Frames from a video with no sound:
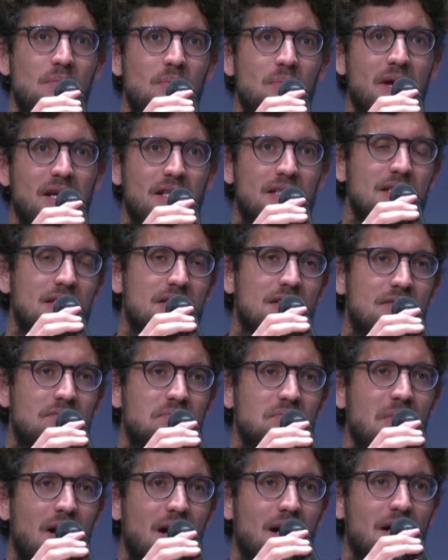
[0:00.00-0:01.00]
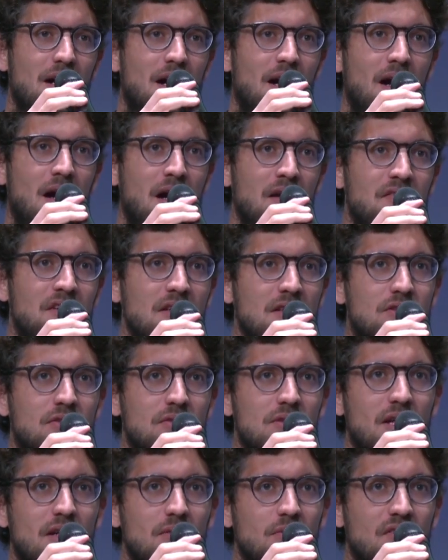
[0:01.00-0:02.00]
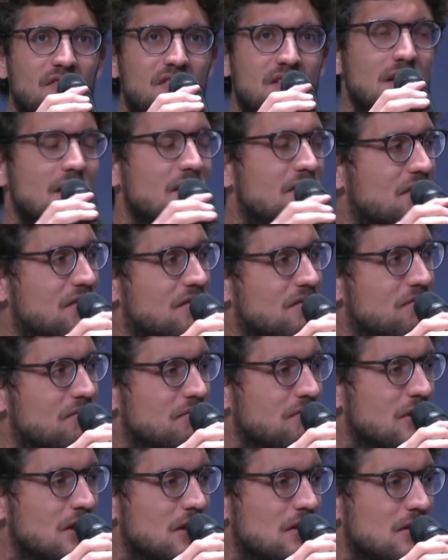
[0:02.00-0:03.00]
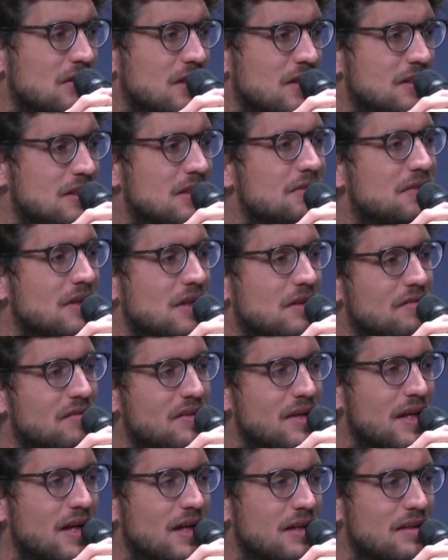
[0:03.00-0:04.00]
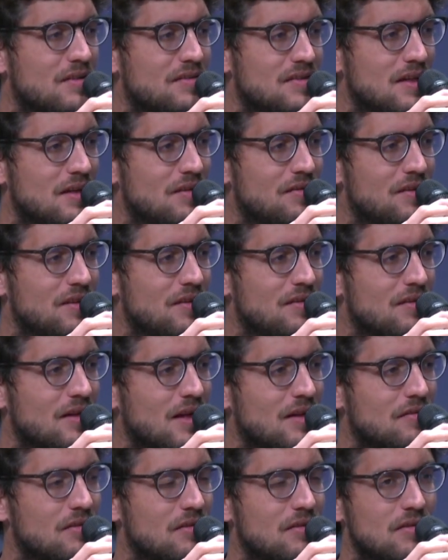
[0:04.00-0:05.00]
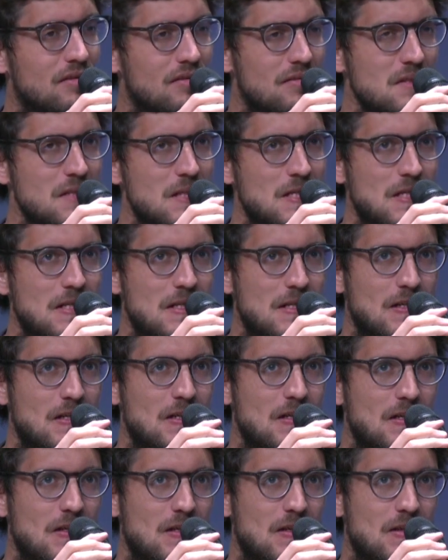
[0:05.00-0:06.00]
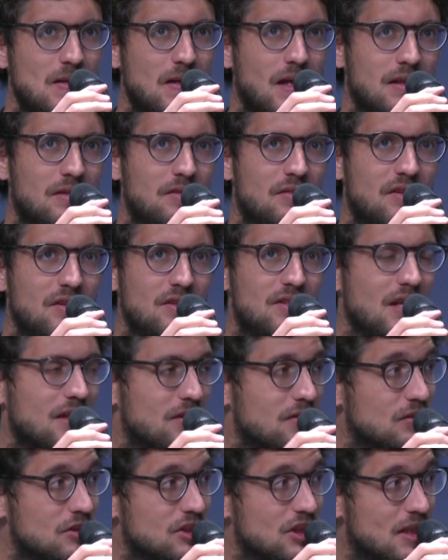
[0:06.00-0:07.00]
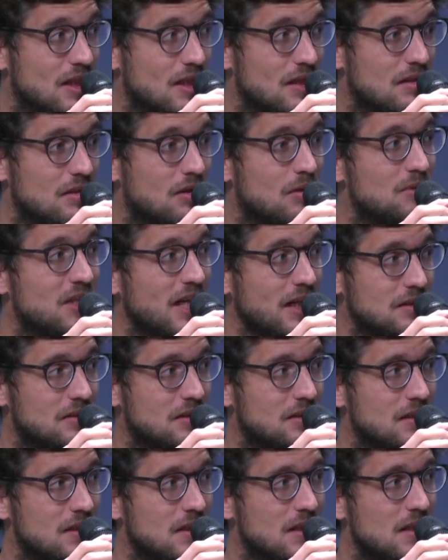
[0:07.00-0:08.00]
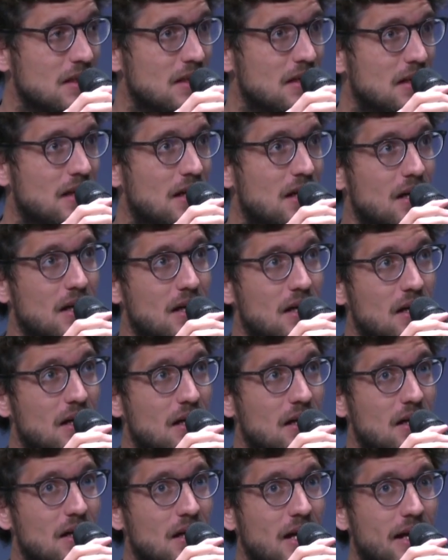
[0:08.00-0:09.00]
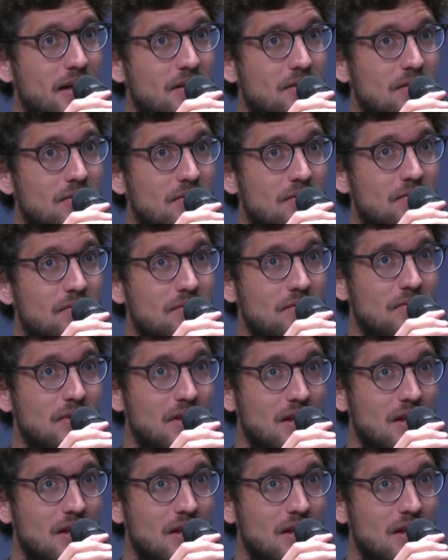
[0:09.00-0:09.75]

make it. I think today we still in defense, AI is still seen as a, I could say, technological object, and